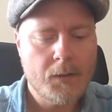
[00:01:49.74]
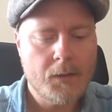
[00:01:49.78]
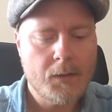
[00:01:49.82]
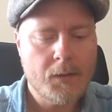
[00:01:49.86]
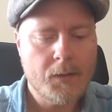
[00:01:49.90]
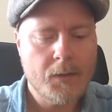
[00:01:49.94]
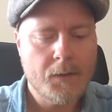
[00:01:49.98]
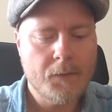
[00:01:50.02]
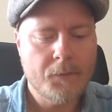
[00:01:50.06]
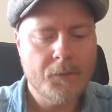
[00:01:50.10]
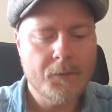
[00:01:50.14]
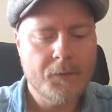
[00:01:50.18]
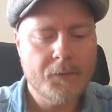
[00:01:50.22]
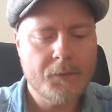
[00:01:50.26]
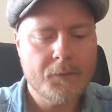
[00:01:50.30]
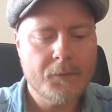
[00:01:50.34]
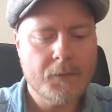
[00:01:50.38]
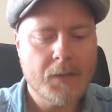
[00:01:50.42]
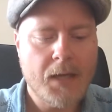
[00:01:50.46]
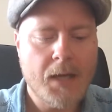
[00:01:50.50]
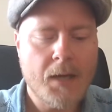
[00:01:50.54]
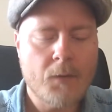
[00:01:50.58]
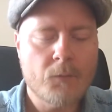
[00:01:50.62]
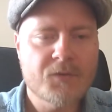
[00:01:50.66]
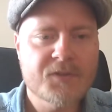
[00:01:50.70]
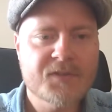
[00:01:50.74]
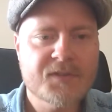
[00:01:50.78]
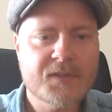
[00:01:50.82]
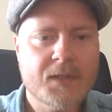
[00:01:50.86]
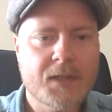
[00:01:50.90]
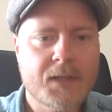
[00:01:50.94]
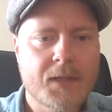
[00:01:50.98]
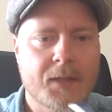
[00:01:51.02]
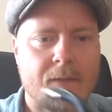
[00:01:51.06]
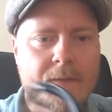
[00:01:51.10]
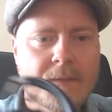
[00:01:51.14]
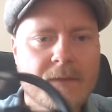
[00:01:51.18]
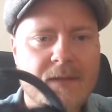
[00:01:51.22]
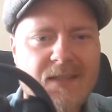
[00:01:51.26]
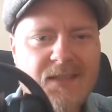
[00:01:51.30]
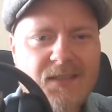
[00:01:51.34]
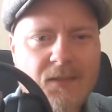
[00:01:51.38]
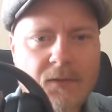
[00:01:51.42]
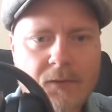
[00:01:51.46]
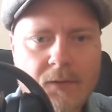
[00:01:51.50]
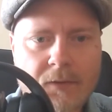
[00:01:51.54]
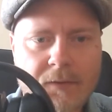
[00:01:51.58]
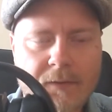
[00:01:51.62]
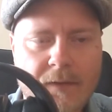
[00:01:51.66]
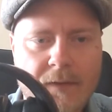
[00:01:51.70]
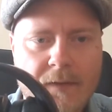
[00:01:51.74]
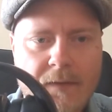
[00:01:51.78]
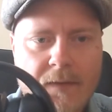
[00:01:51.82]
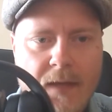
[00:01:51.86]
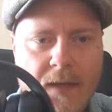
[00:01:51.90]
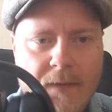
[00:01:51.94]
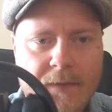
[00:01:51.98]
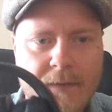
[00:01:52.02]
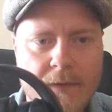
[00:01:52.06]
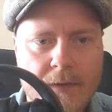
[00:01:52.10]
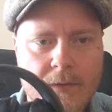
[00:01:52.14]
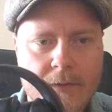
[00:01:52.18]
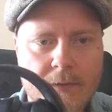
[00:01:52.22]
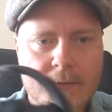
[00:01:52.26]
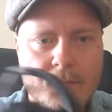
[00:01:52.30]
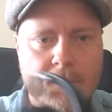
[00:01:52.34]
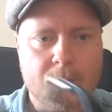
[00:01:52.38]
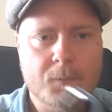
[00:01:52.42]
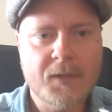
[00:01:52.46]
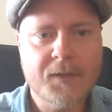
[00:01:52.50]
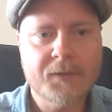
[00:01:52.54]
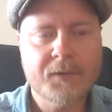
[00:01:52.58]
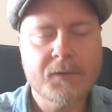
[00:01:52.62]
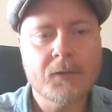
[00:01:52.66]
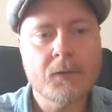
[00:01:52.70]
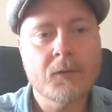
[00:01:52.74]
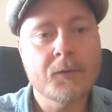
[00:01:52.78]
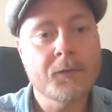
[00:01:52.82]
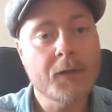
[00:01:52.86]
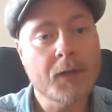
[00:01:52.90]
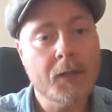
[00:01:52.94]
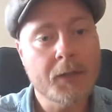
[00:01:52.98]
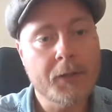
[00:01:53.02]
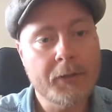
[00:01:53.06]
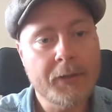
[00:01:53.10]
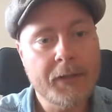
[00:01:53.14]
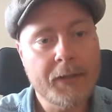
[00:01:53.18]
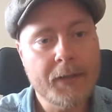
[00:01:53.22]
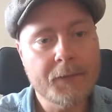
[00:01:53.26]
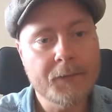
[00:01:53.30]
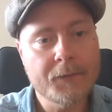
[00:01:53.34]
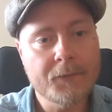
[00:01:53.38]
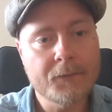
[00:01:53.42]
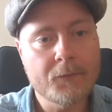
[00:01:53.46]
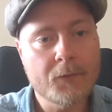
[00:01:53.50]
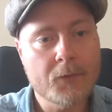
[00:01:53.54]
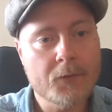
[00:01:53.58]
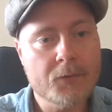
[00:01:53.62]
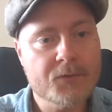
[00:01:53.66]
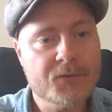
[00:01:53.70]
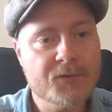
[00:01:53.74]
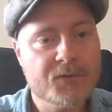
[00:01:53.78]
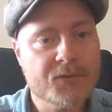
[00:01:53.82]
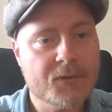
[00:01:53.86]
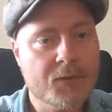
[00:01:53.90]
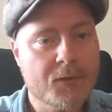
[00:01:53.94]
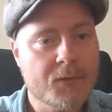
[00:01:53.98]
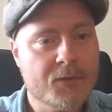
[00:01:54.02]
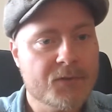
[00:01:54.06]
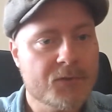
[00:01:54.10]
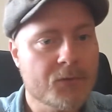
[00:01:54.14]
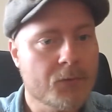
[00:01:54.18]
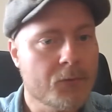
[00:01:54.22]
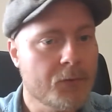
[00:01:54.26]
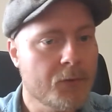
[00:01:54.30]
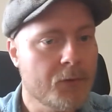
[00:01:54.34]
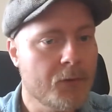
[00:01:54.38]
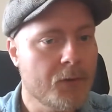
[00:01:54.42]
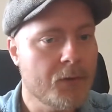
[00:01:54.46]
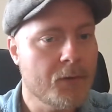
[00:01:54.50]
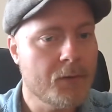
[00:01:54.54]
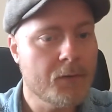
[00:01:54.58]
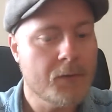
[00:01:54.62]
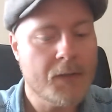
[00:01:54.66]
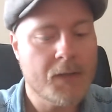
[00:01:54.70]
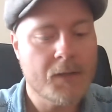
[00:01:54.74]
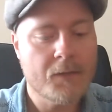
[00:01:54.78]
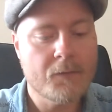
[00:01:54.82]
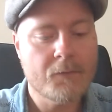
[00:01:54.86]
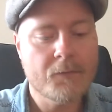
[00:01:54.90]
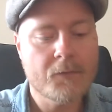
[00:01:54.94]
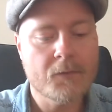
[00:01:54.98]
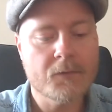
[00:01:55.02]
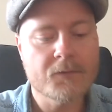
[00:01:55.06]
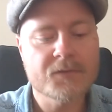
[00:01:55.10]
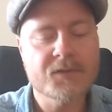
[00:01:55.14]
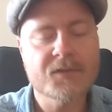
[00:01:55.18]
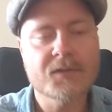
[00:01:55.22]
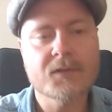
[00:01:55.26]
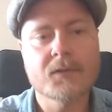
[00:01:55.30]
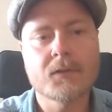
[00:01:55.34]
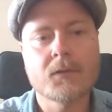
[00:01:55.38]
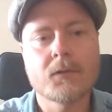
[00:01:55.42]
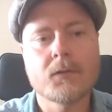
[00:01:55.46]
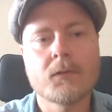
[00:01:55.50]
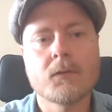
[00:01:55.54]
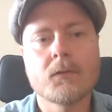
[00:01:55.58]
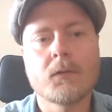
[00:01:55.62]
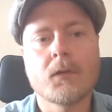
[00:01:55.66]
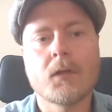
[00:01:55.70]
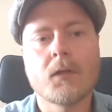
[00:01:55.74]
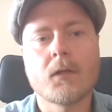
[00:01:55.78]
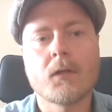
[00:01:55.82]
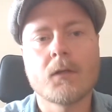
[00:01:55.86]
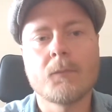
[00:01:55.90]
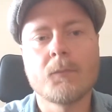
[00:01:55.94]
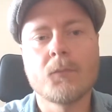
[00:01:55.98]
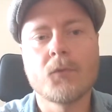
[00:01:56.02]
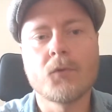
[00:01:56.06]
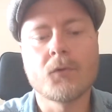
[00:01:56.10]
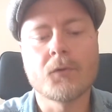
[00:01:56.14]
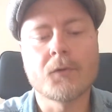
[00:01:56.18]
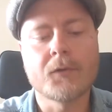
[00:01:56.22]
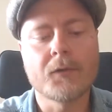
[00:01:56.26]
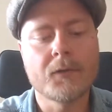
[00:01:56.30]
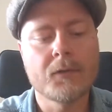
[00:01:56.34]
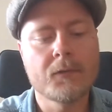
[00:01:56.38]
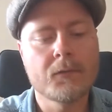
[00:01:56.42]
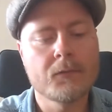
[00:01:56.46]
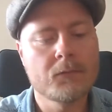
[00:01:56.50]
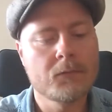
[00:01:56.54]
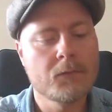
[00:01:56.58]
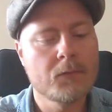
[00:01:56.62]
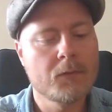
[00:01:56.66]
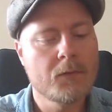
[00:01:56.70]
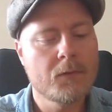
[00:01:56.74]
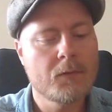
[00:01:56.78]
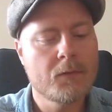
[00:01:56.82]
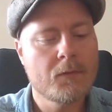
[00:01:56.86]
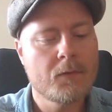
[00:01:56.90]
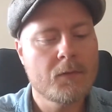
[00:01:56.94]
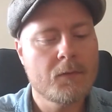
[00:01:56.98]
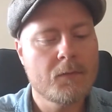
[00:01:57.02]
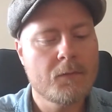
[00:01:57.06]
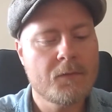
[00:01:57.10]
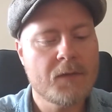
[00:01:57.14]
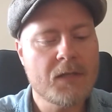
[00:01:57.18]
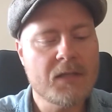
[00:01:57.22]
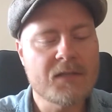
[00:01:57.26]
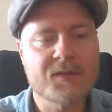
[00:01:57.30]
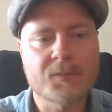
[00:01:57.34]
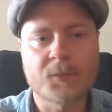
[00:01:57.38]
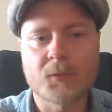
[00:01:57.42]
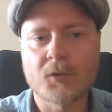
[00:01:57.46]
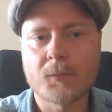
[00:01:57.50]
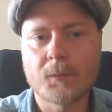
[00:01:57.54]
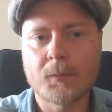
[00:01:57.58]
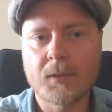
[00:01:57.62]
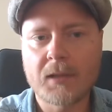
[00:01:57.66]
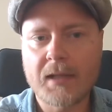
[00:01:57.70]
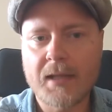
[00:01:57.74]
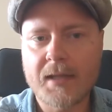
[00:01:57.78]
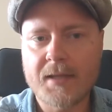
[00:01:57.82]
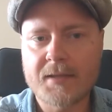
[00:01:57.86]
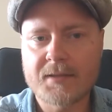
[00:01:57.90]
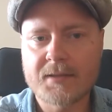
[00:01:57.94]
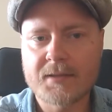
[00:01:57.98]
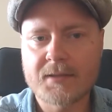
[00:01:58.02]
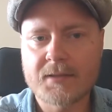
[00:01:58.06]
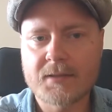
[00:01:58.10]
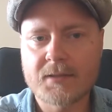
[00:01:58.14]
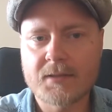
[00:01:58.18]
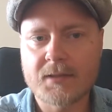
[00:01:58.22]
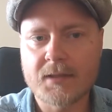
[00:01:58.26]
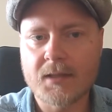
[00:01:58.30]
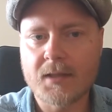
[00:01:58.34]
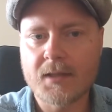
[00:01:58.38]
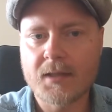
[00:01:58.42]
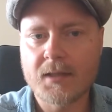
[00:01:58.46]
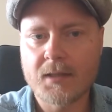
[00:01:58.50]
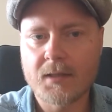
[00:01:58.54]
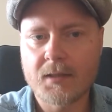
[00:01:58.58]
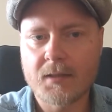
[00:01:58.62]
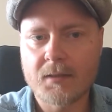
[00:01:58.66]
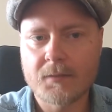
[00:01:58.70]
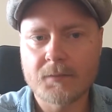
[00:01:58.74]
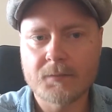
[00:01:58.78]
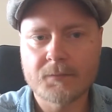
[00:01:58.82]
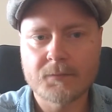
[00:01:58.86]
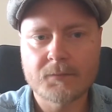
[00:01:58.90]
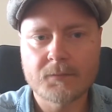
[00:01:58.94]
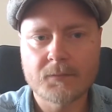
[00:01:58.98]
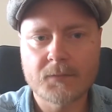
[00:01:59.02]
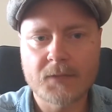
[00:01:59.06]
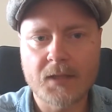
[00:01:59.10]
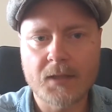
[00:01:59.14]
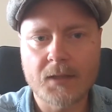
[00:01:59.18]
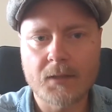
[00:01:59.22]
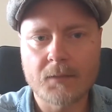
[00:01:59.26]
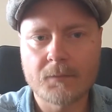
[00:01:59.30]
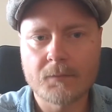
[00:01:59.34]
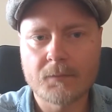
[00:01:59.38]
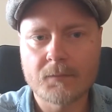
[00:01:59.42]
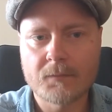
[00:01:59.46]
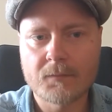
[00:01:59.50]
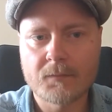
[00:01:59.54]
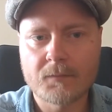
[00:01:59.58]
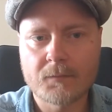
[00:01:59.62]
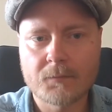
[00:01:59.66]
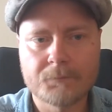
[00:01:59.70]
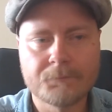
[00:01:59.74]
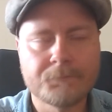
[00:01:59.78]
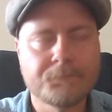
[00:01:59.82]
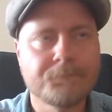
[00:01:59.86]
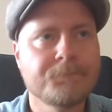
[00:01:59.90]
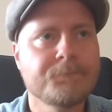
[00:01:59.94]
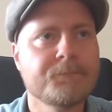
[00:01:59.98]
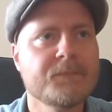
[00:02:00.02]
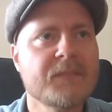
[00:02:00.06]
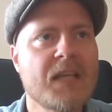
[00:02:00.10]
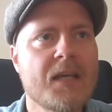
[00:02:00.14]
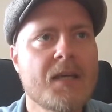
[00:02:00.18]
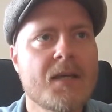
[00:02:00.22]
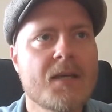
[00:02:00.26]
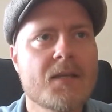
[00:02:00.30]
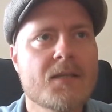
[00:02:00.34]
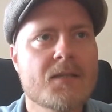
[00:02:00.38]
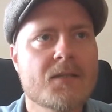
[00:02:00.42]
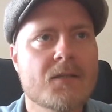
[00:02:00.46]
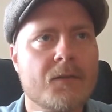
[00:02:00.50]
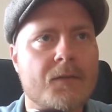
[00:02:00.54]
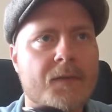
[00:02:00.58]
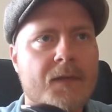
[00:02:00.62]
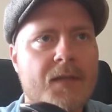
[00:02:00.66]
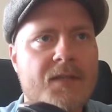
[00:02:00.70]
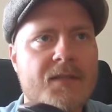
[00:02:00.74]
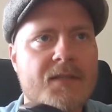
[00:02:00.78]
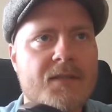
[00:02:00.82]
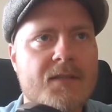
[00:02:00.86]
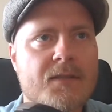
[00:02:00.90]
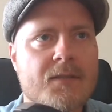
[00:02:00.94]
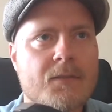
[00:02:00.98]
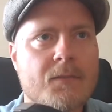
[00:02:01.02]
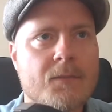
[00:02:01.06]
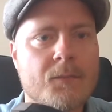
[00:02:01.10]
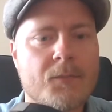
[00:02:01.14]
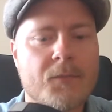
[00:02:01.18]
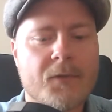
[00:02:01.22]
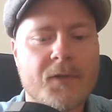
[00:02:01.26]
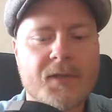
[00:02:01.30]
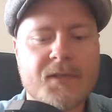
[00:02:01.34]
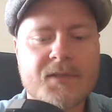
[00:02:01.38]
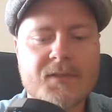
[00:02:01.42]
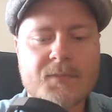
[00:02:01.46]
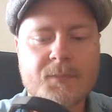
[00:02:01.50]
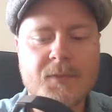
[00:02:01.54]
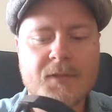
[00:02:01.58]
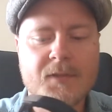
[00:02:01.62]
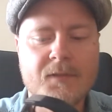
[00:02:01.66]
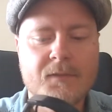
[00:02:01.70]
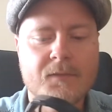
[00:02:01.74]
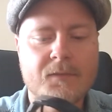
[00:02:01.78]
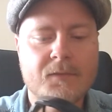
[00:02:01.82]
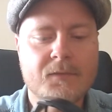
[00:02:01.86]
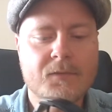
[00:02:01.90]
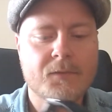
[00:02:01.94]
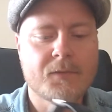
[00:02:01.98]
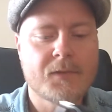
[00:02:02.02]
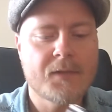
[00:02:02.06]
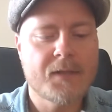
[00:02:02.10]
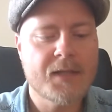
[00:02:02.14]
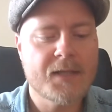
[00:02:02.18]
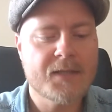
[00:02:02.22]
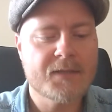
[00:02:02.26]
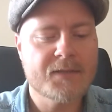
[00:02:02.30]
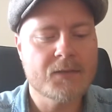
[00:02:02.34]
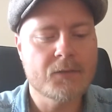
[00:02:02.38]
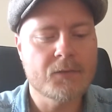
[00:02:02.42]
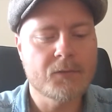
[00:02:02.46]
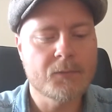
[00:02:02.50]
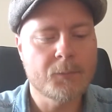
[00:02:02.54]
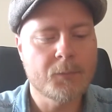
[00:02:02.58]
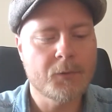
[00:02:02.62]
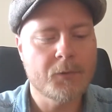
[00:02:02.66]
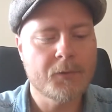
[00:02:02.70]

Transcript: And I would say these are not that good, but on the other hand, those Sony headphones are feels more plastic, yeah. So this brings me to the next good